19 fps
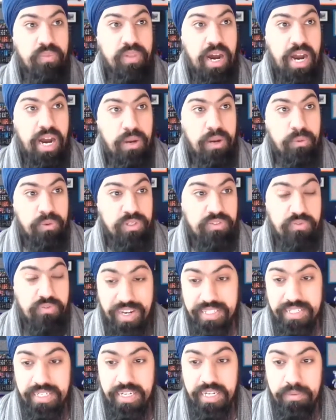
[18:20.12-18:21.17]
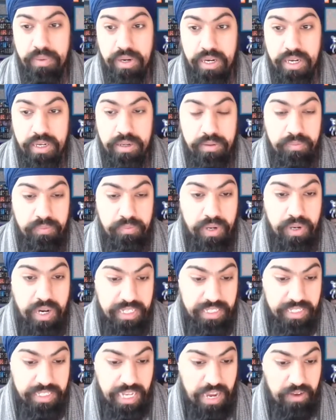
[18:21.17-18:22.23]
I was fascinated by
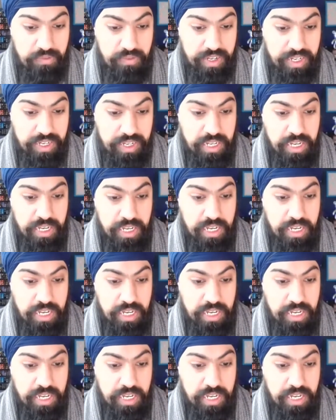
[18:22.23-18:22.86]
is having